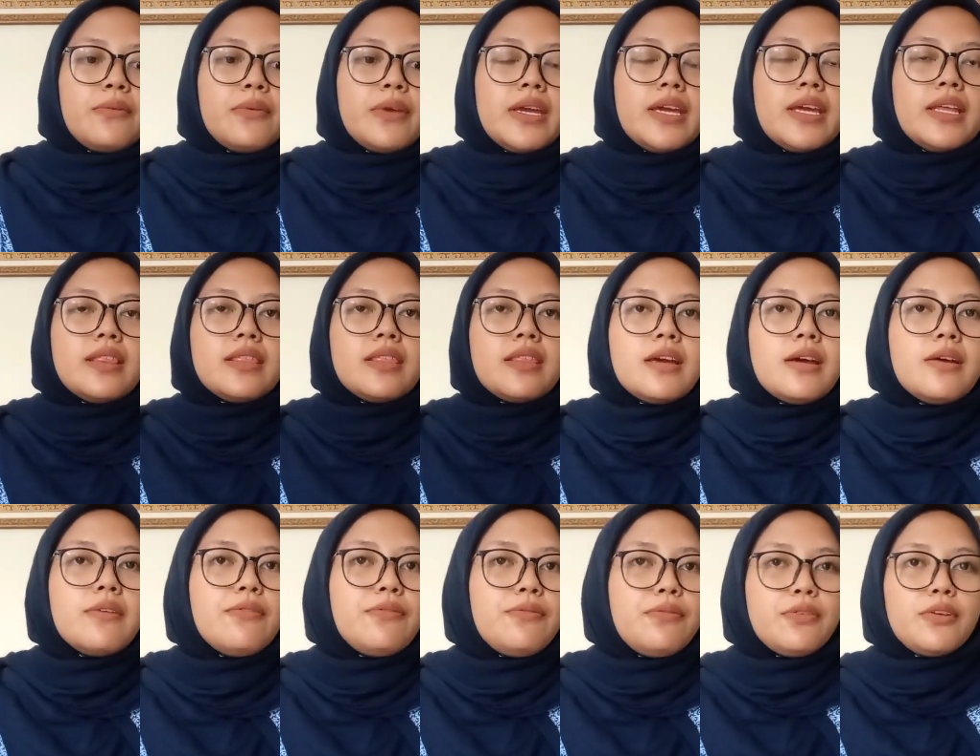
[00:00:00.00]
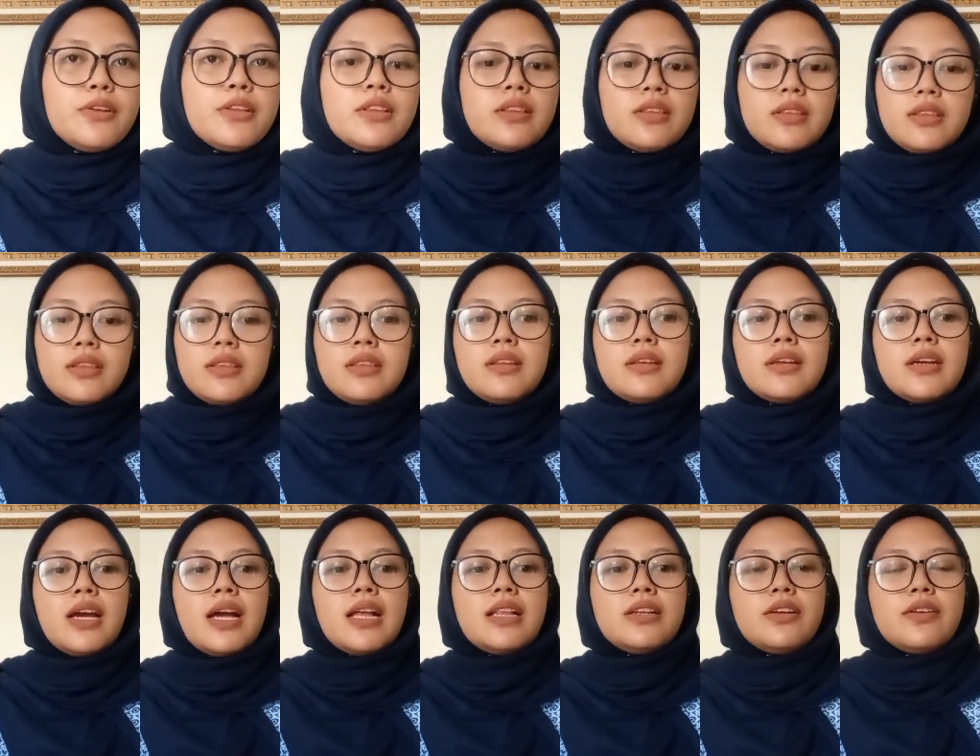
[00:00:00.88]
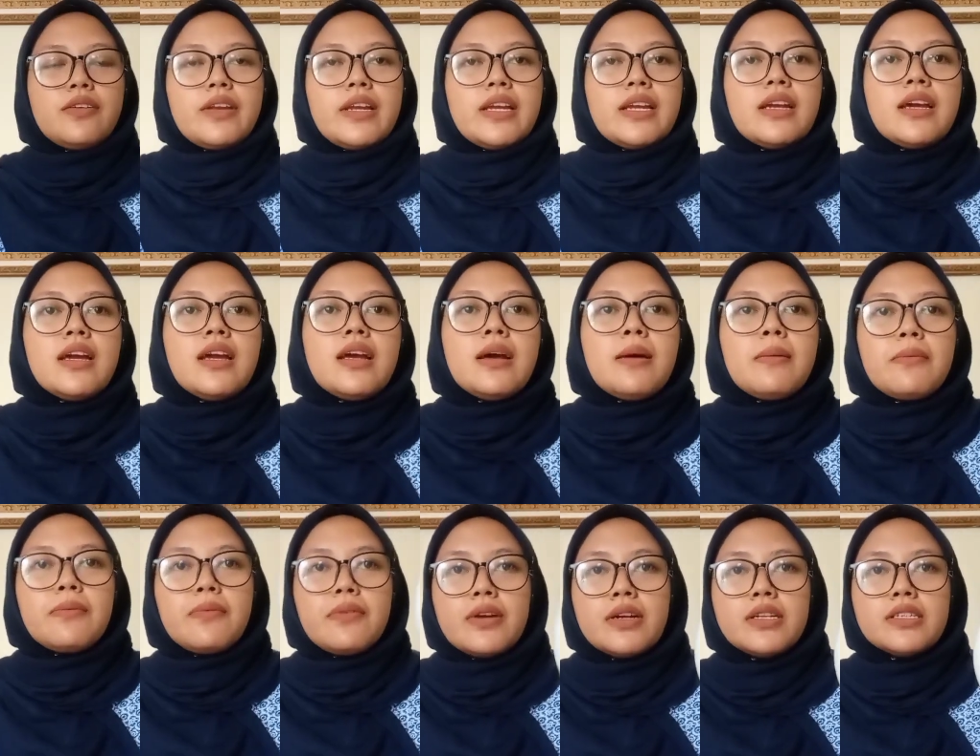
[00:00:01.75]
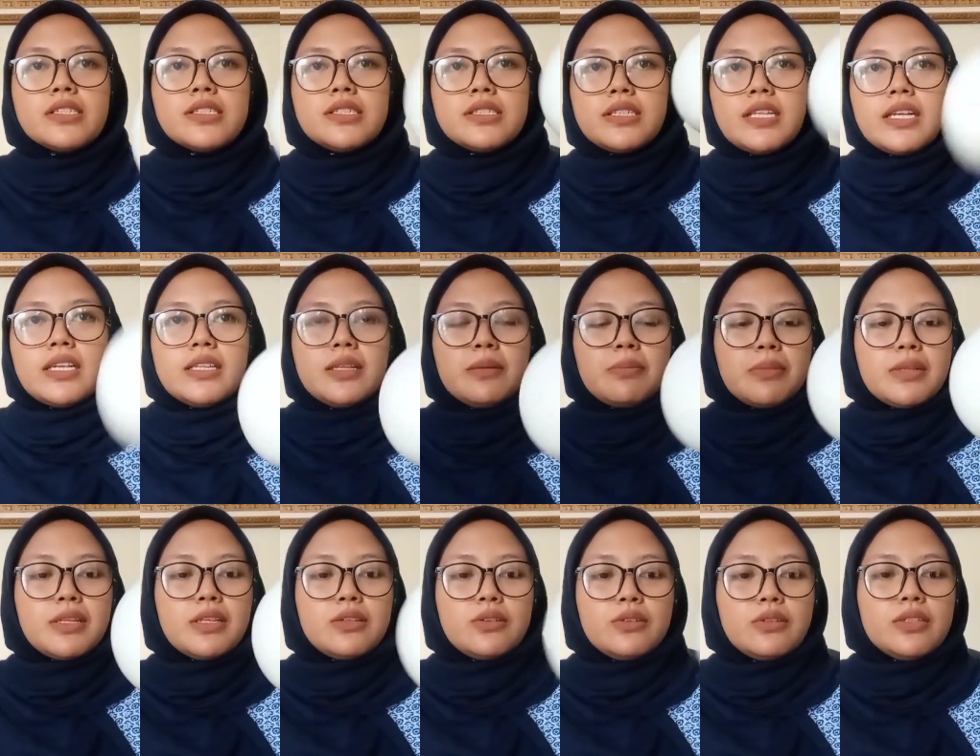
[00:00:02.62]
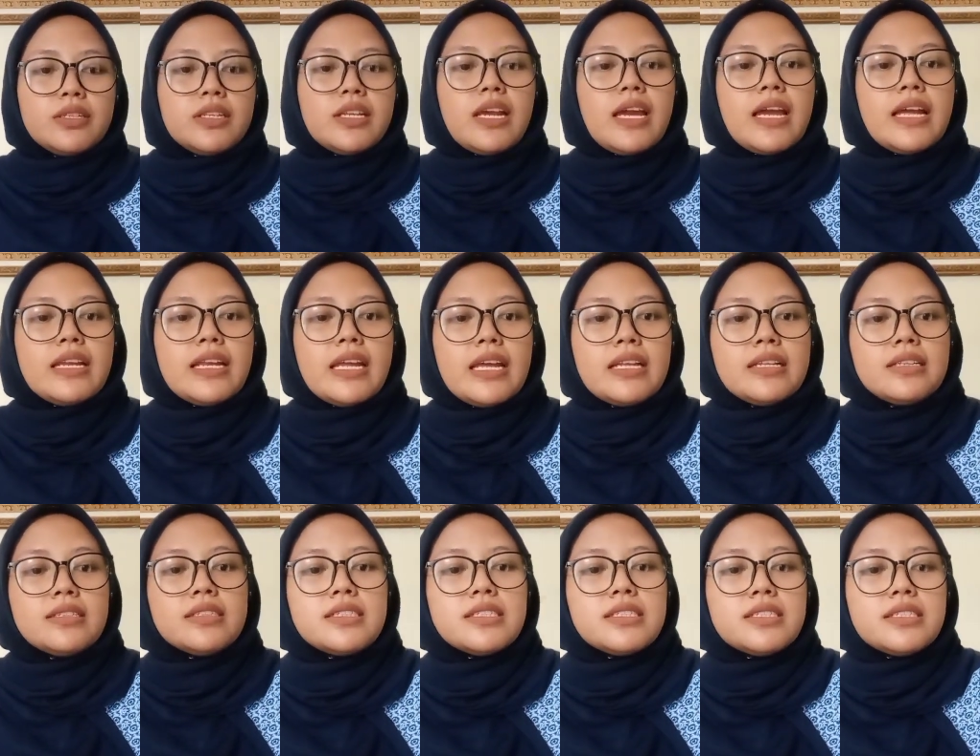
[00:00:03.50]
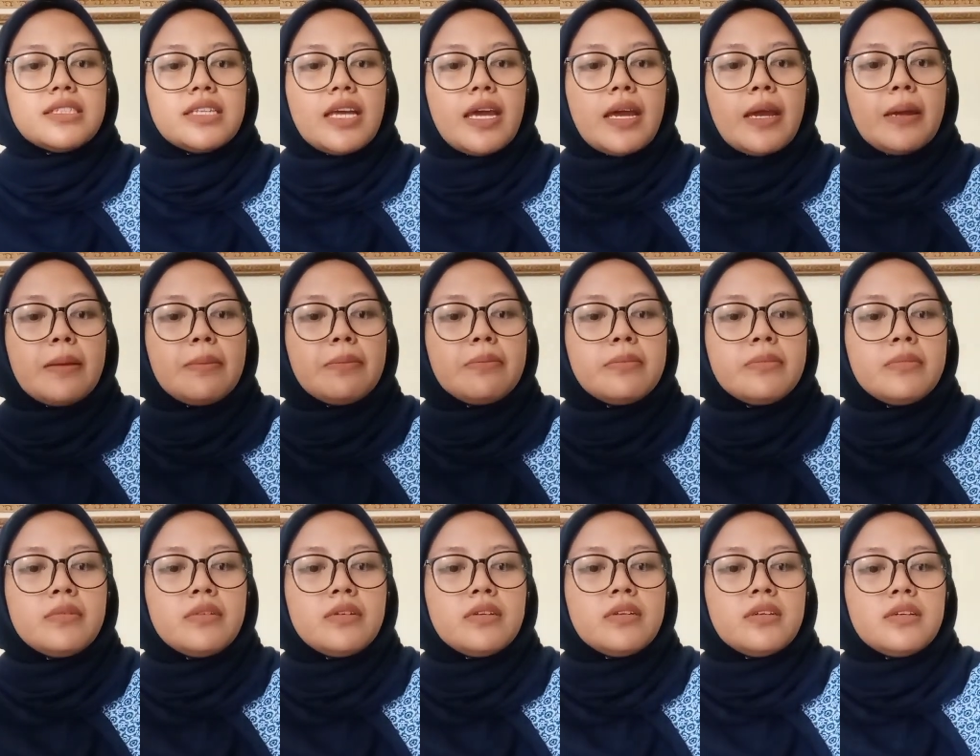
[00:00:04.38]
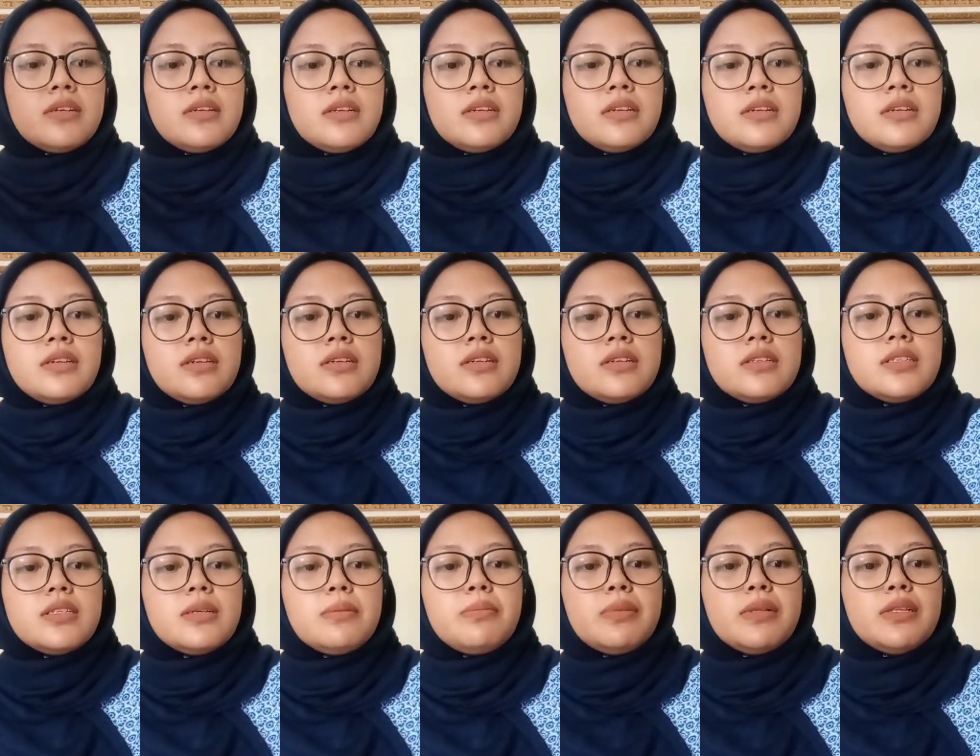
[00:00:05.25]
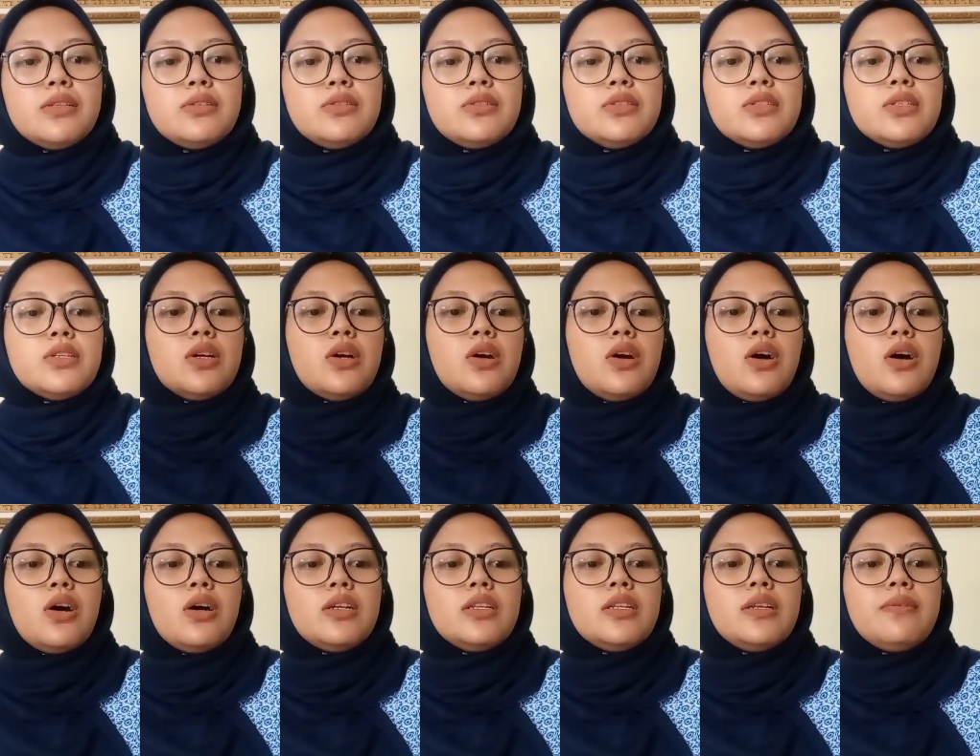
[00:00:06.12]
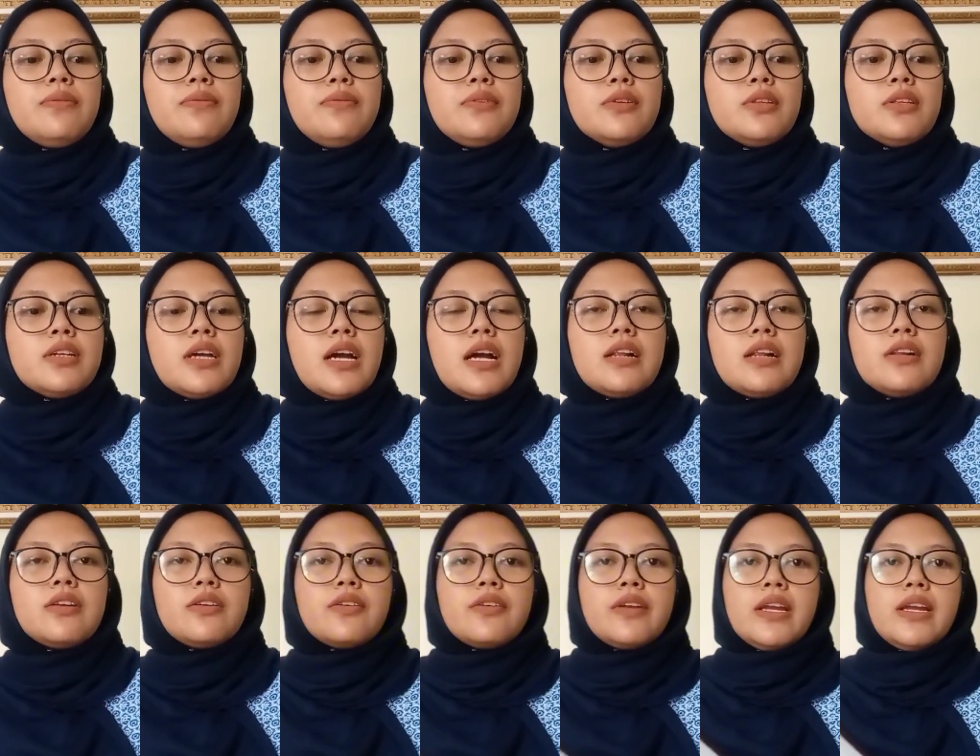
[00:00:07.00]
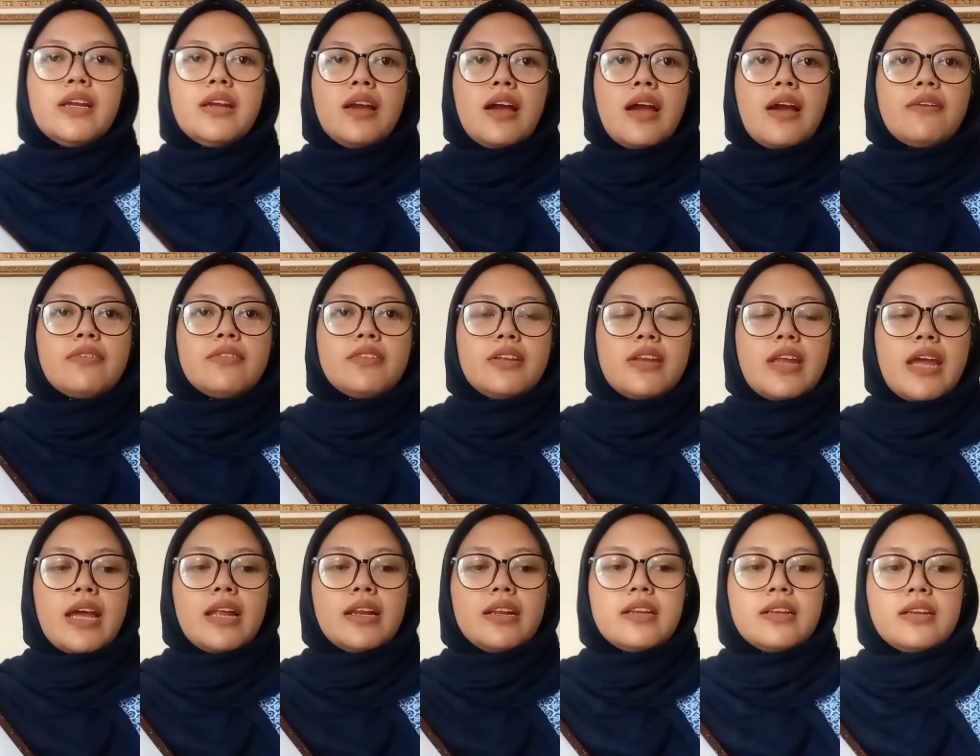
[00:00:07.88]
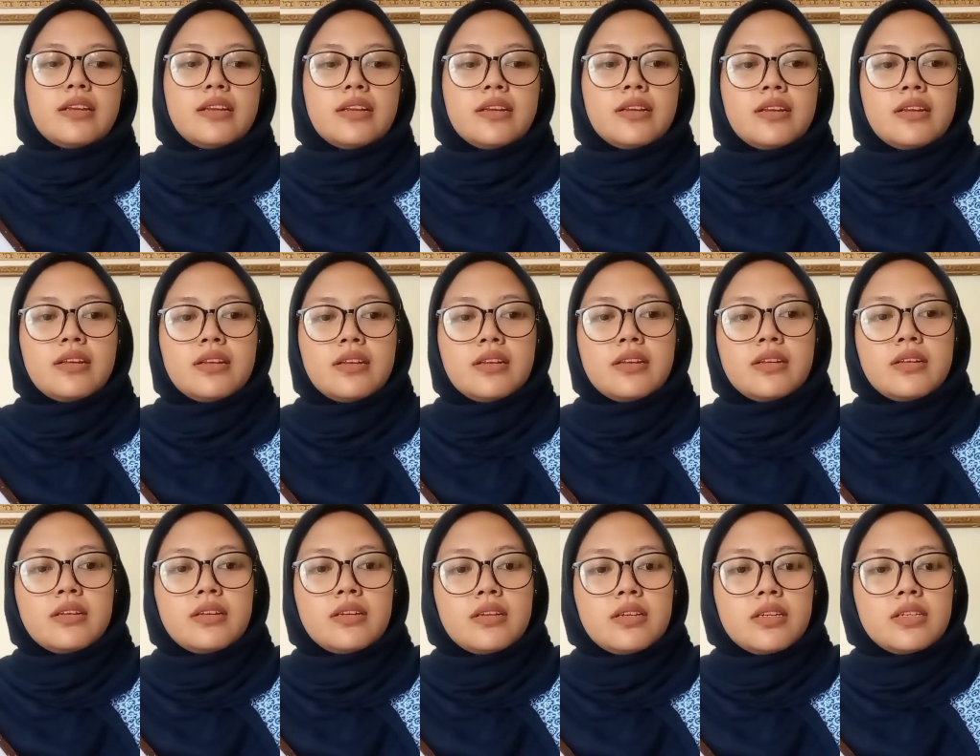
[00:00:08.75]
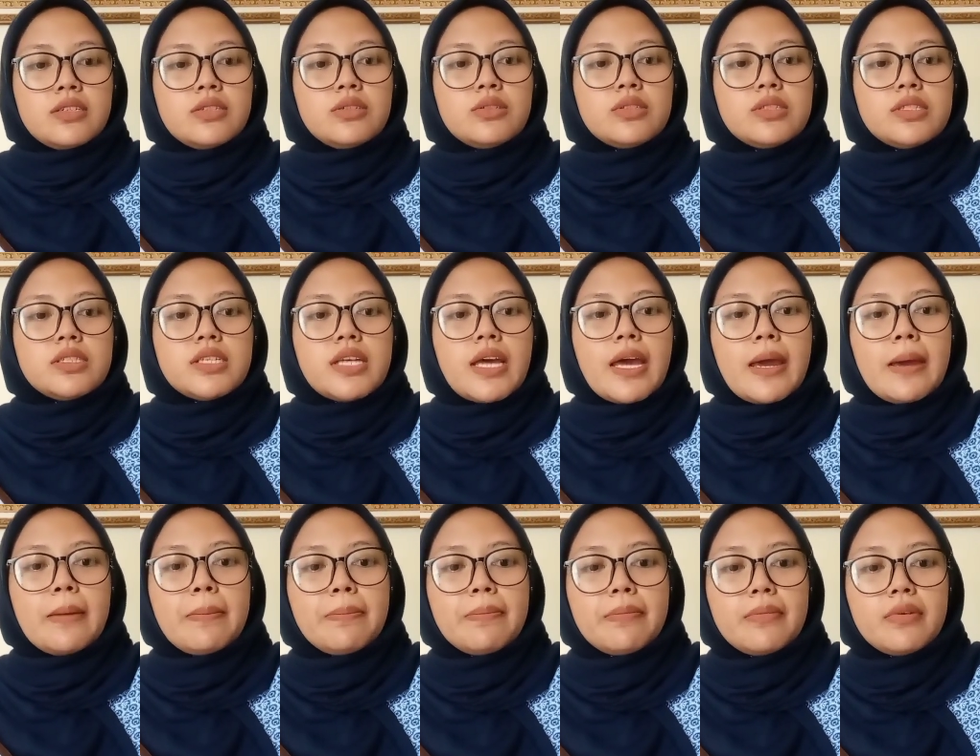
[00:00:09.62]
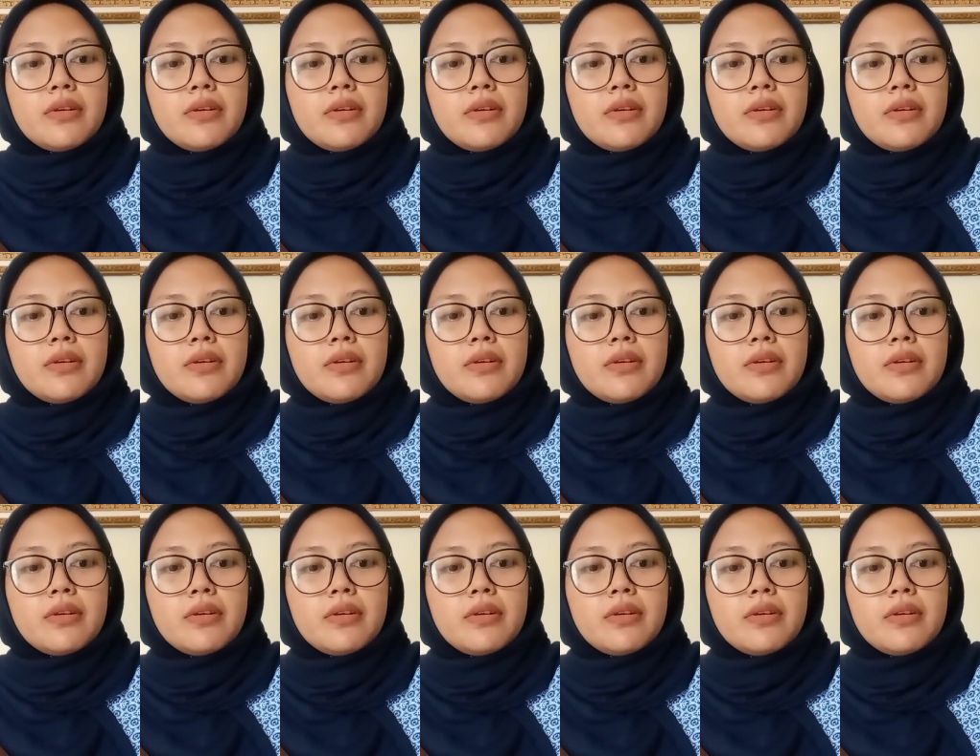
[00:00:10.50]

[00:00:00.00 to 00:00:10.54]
with the food coloring. First, take the balloon and then stamp the balloon on the food coloring. After that, you tap